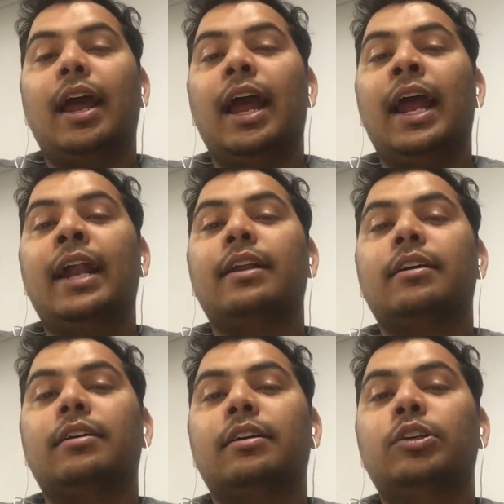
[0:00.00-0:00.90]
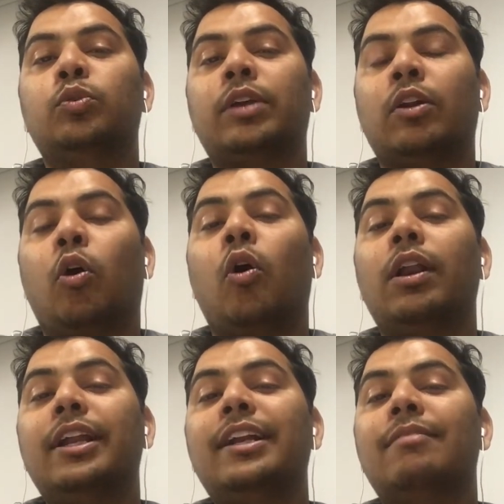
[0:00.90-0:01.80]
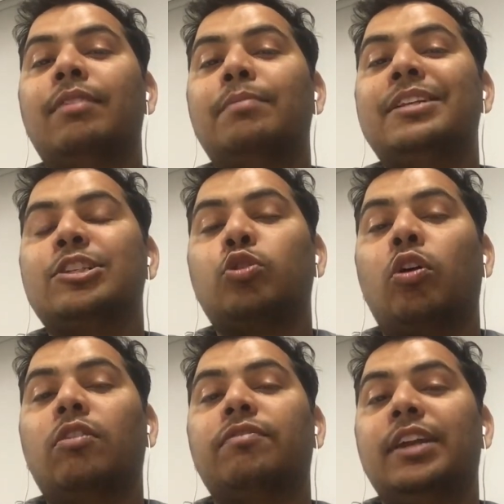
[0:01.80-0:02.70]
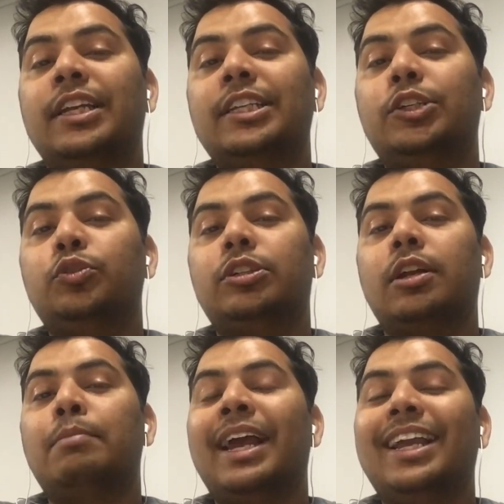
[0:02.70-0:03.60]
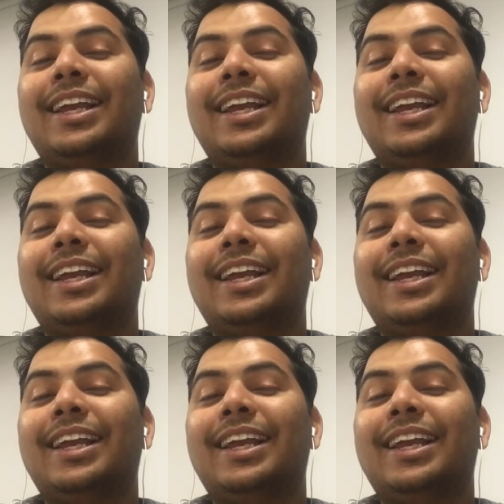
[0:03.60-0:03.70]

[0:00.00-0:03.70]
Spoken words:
and you can only develop this sort of intuition by